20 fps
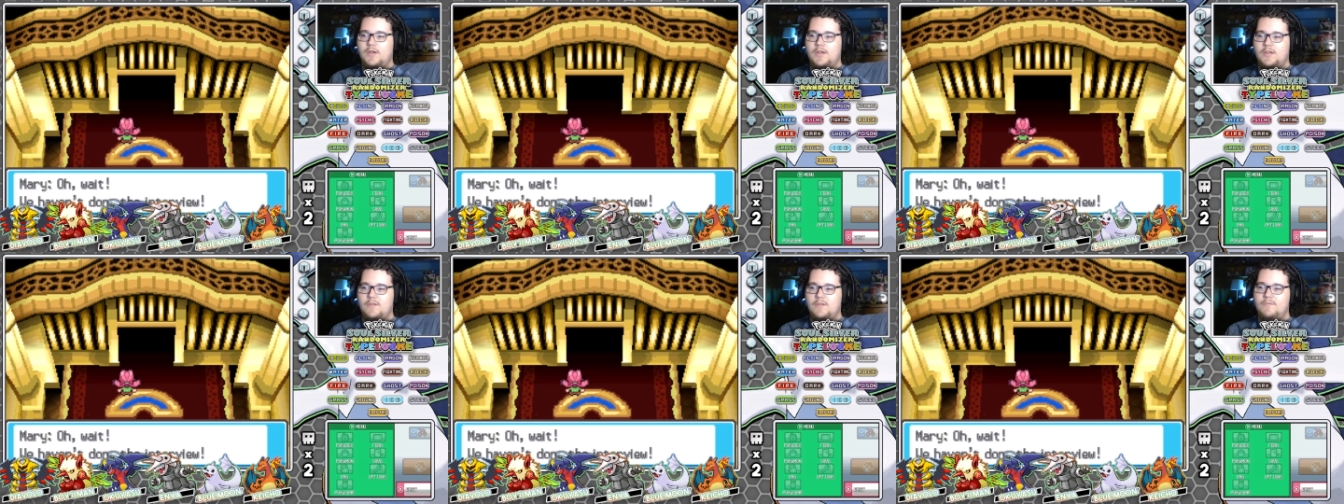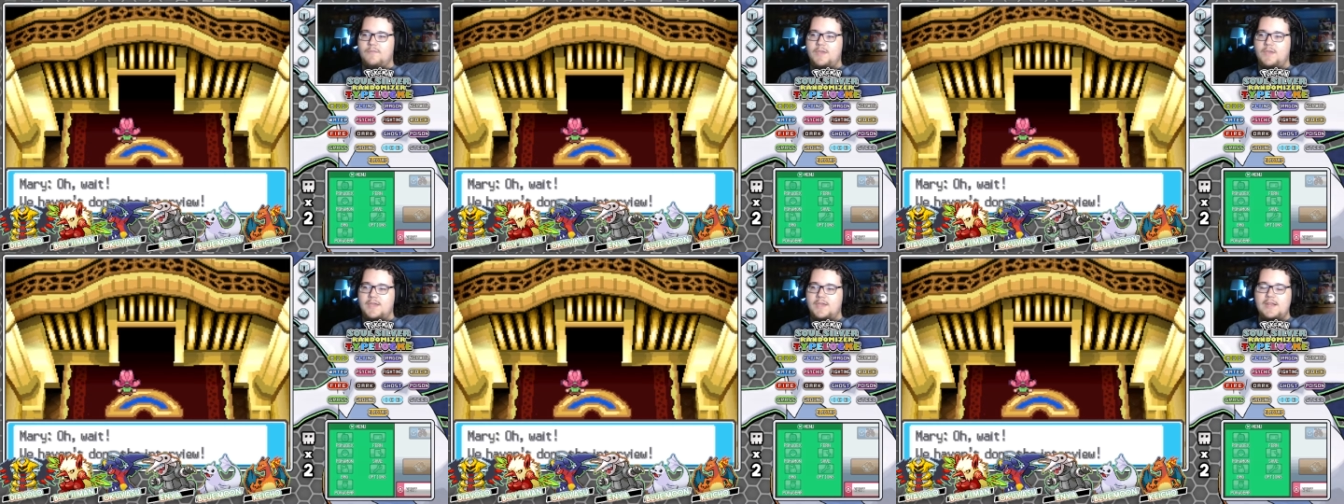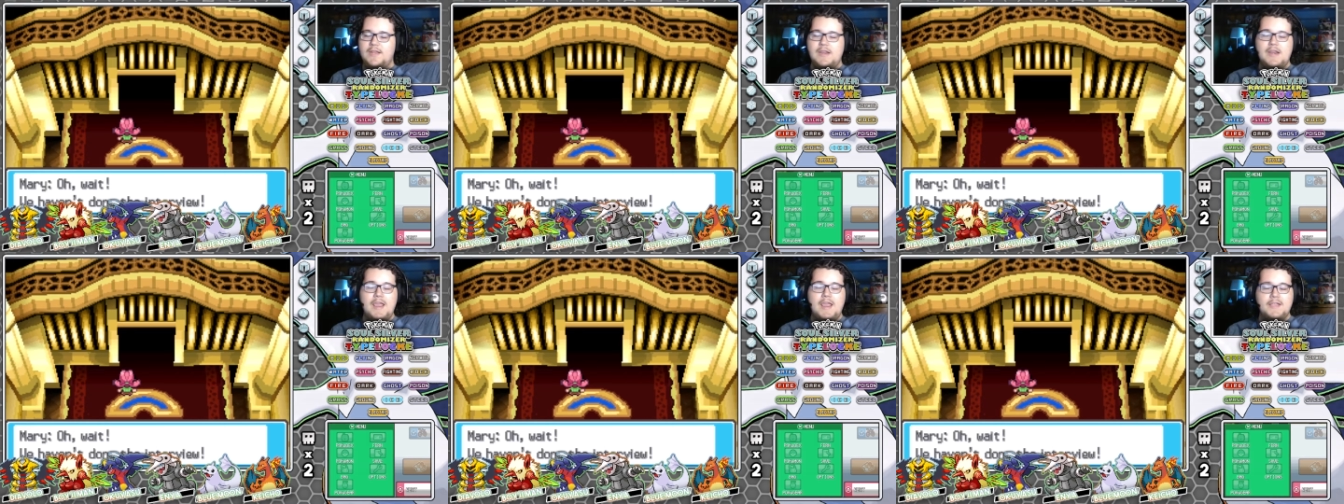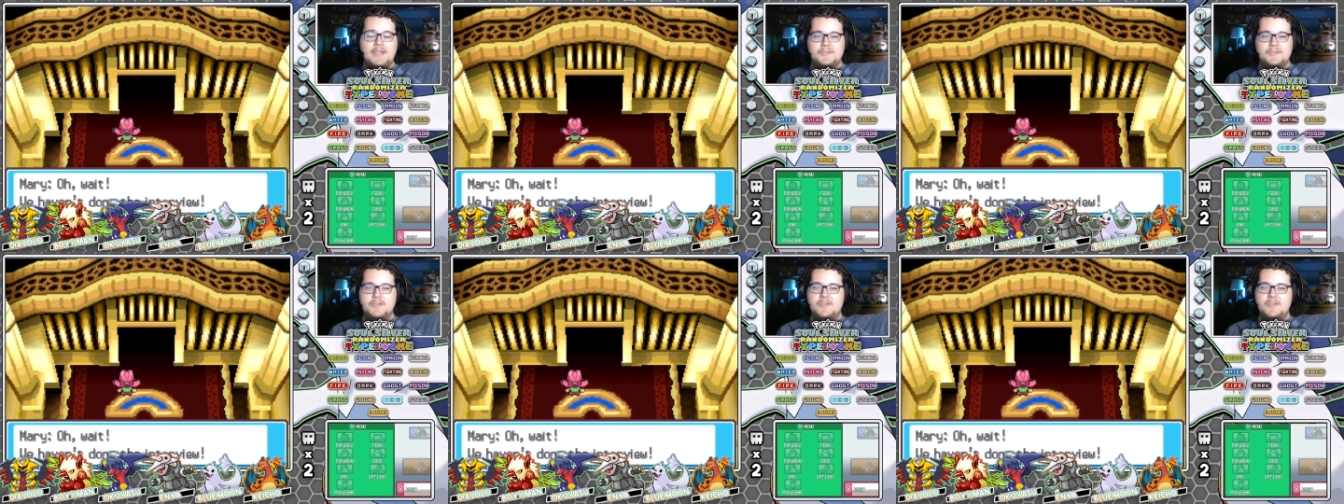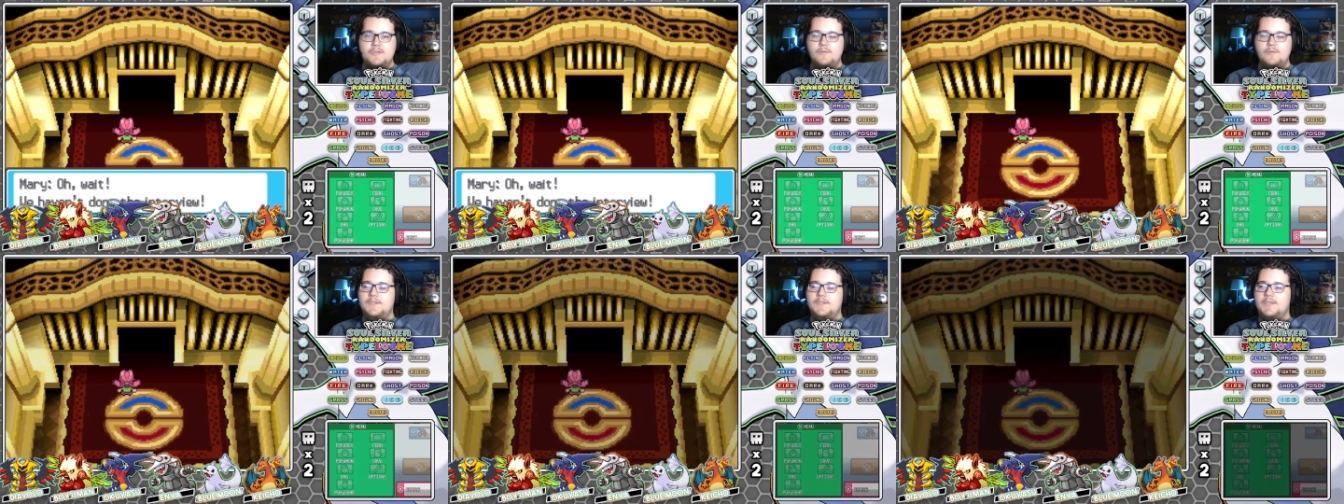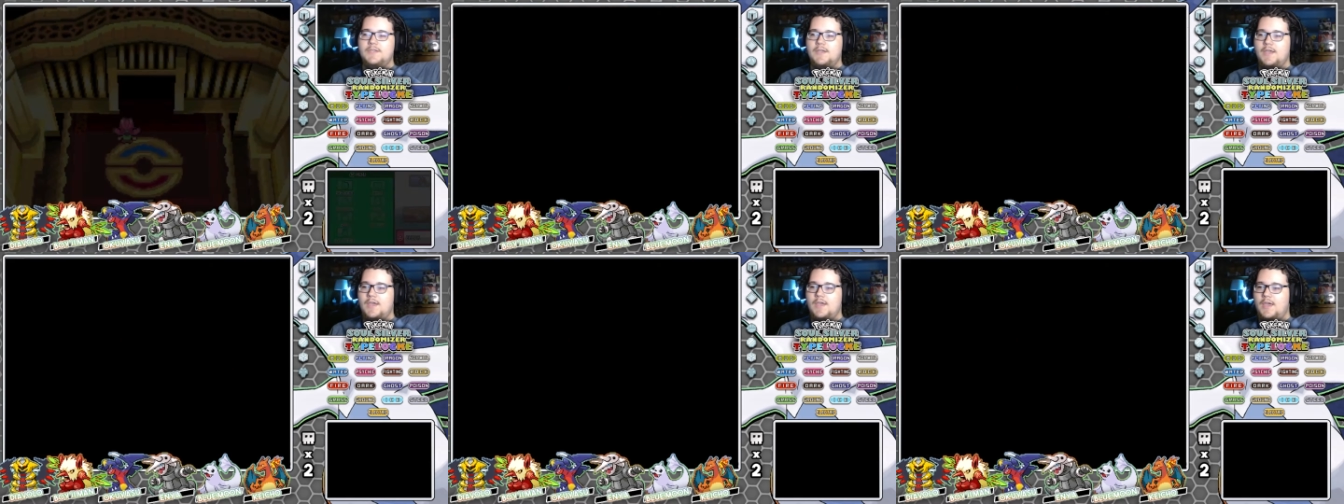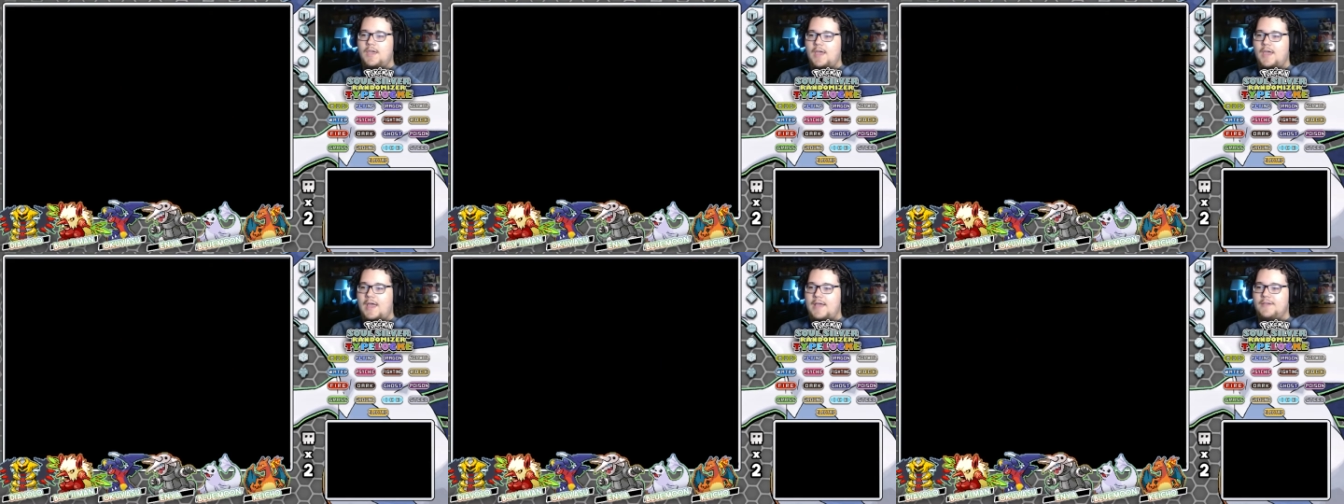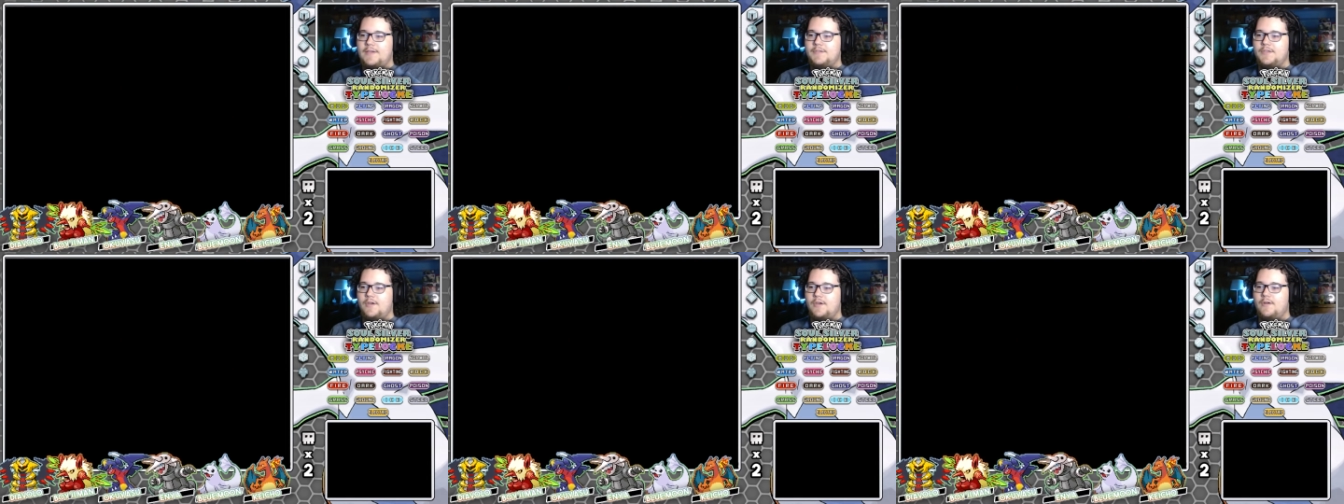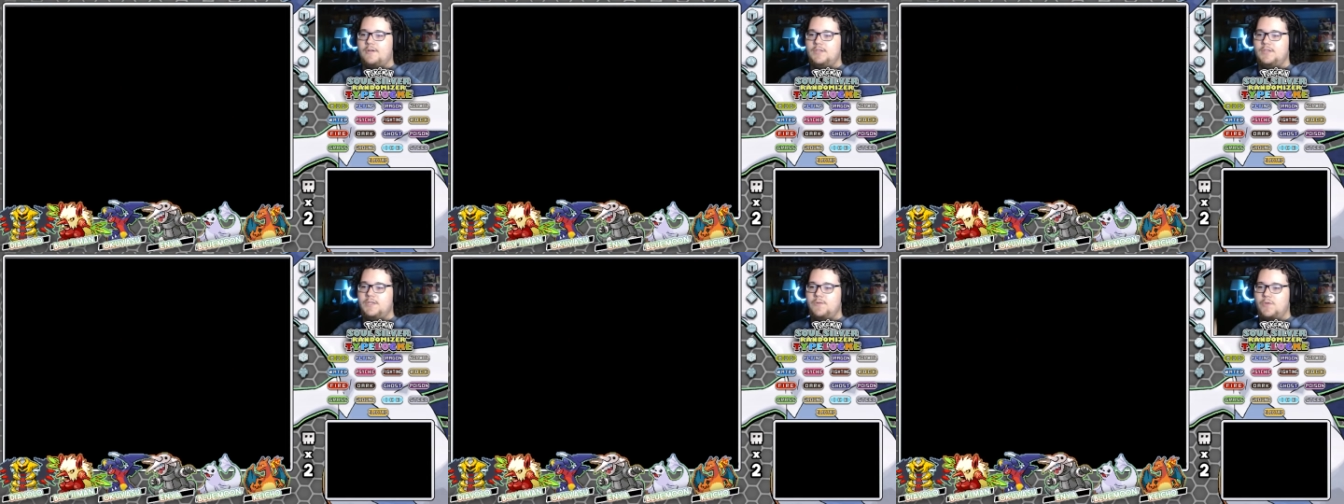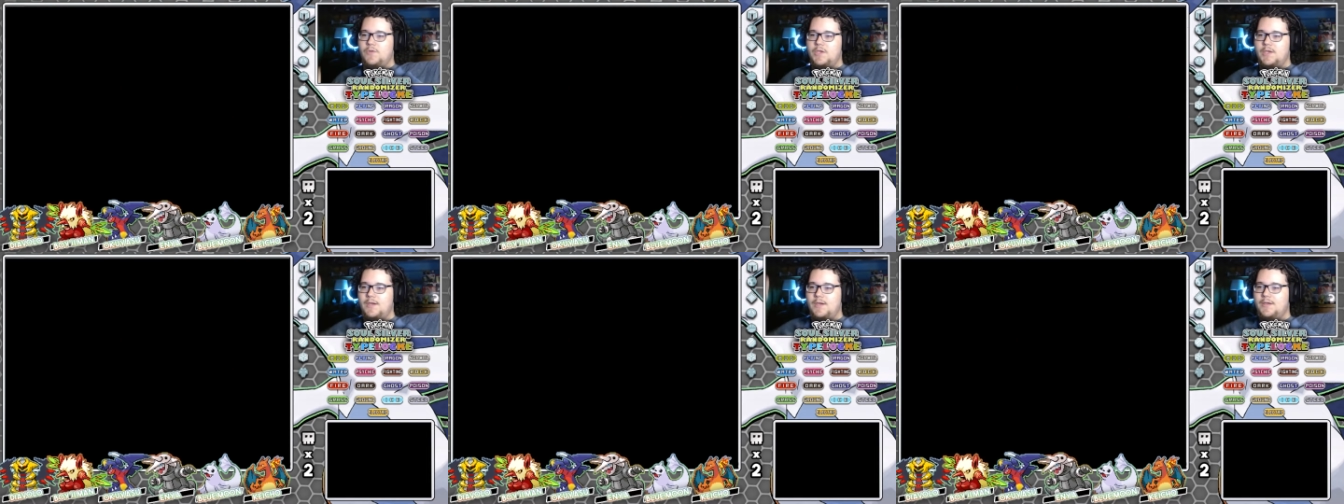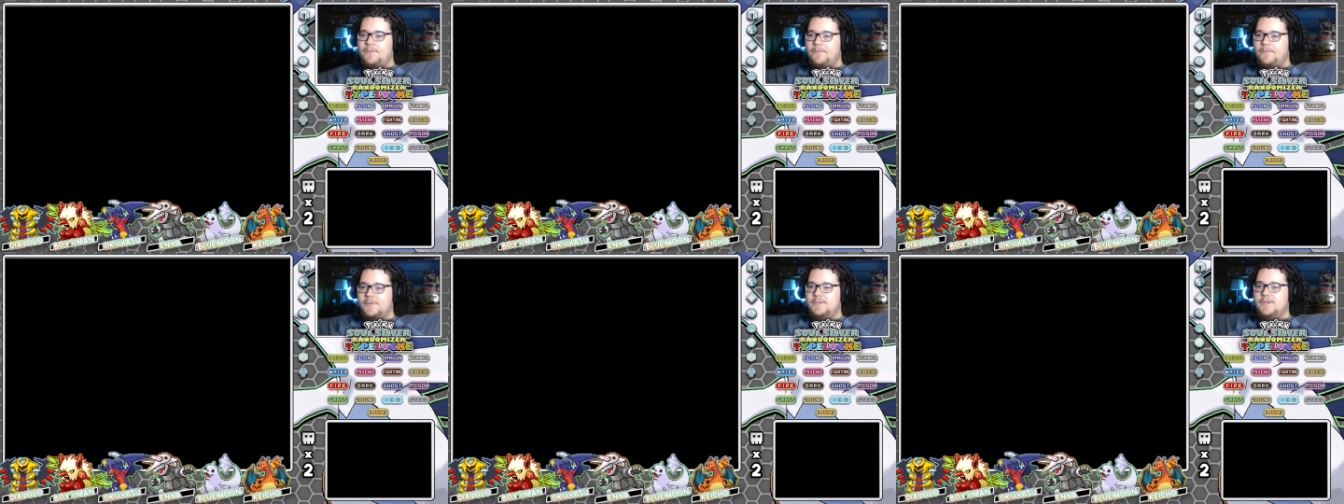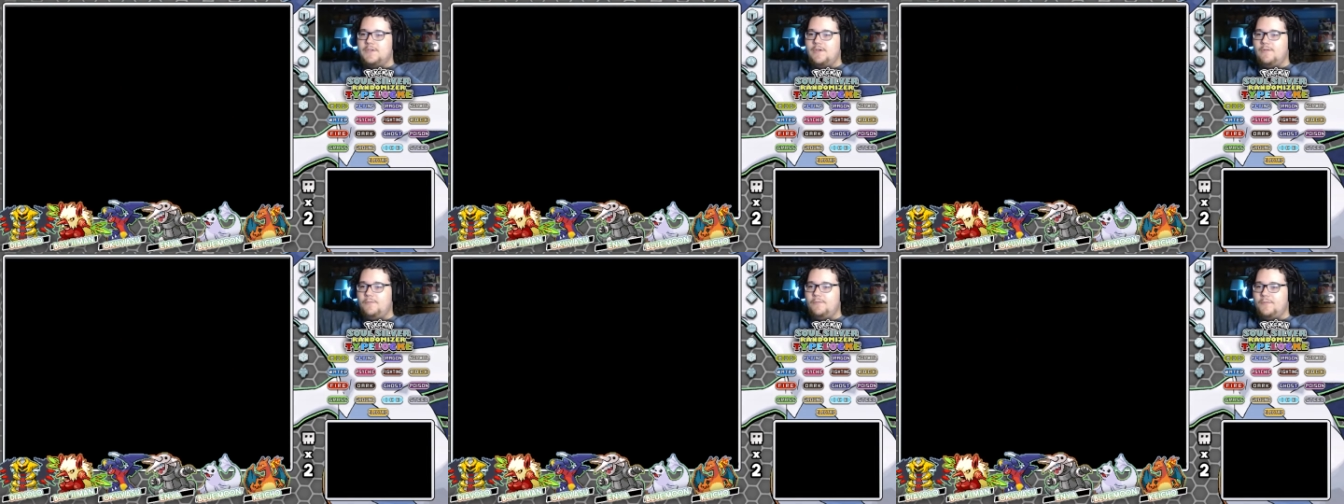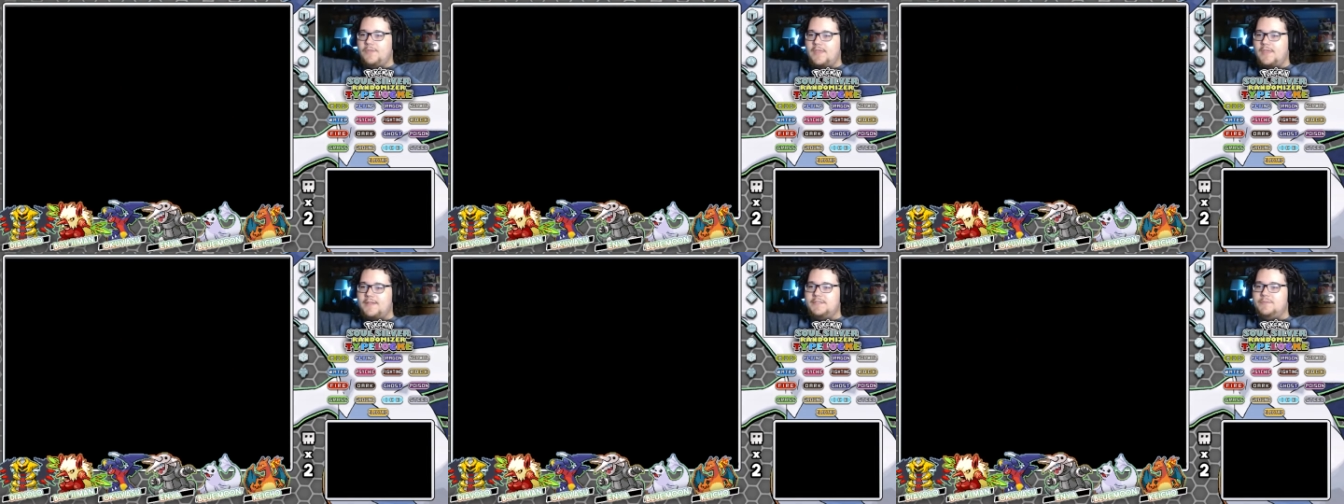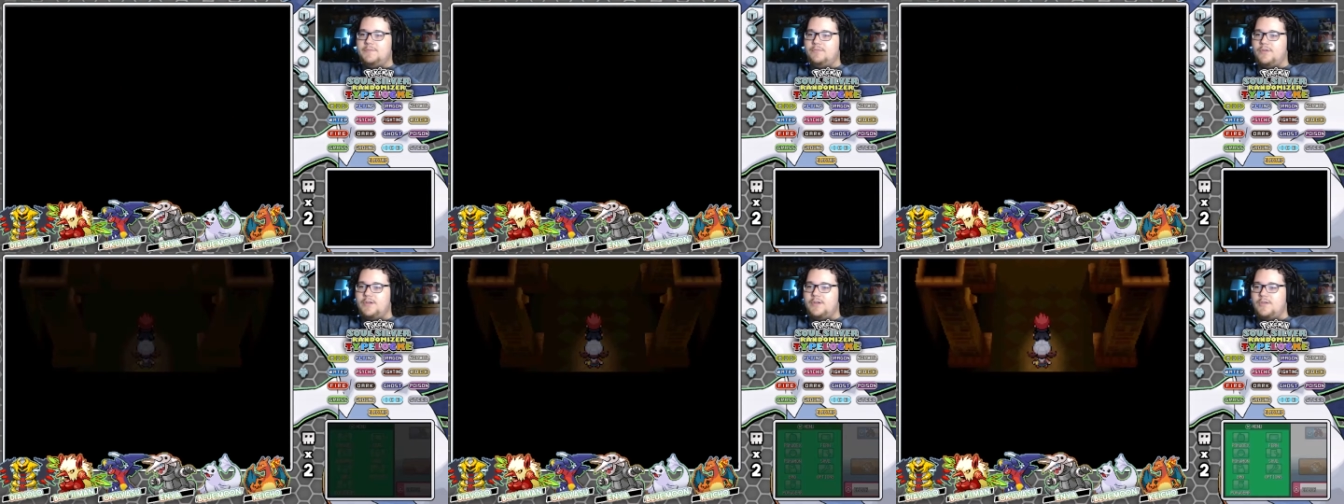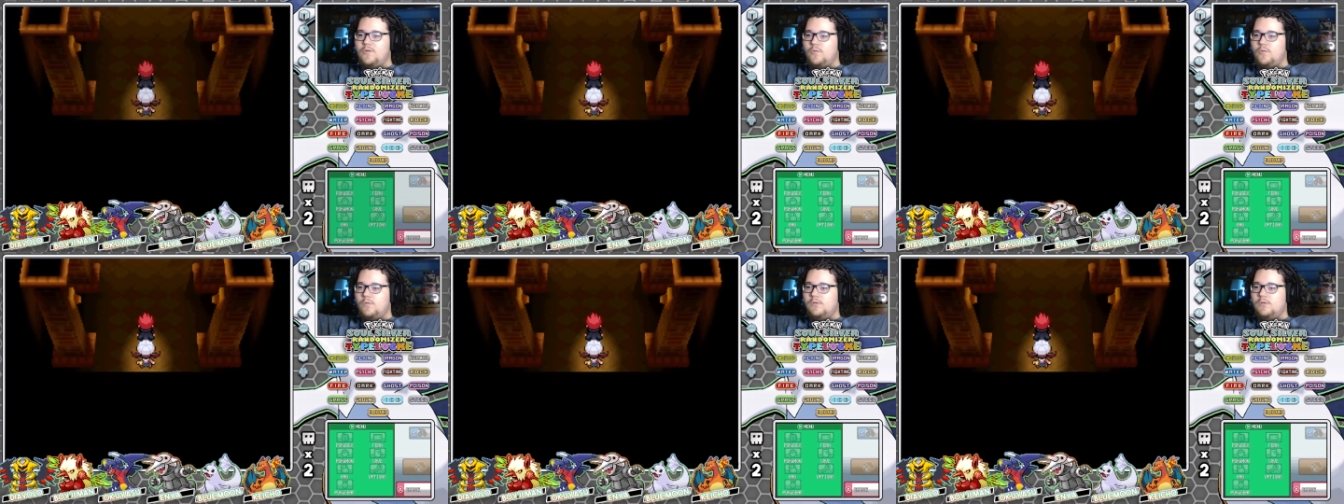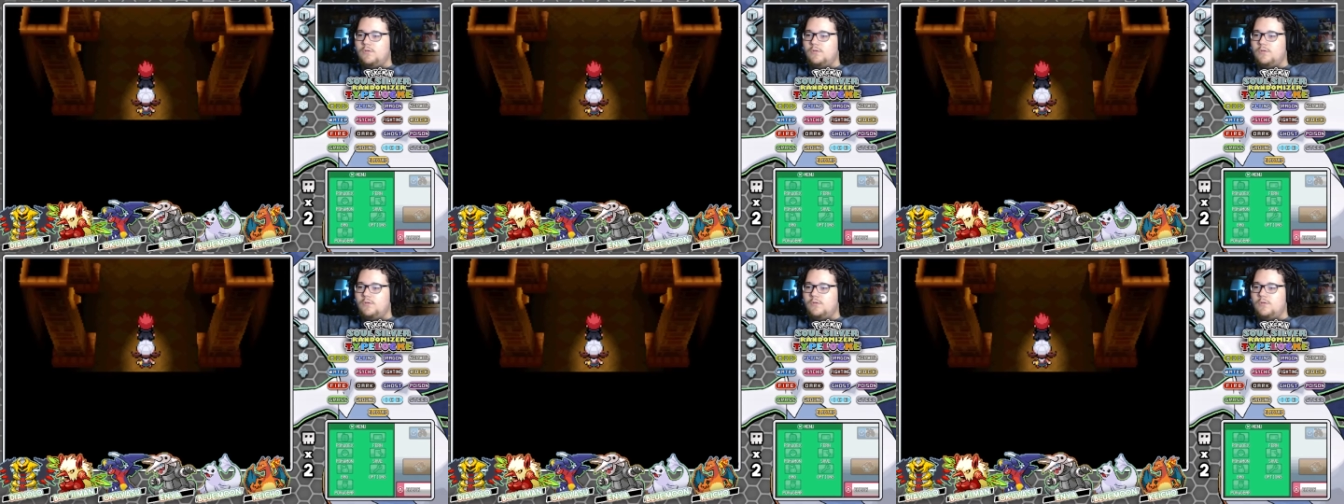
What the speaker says: get an Execute as our Lugia, so that's pretty cool.